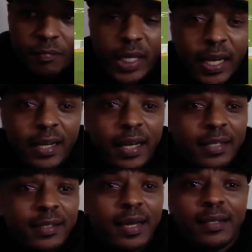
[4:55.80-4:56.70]

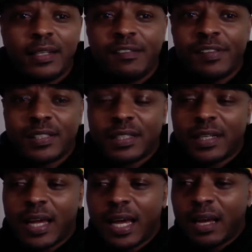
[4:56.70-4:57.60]
that defensive
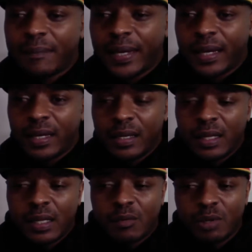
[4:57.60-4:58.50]
line, man.
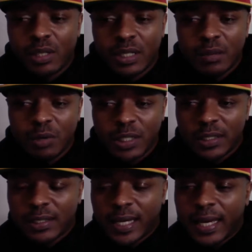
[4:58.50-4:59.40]
One of
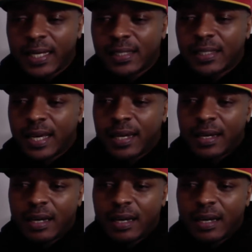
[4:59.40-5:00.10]
the things that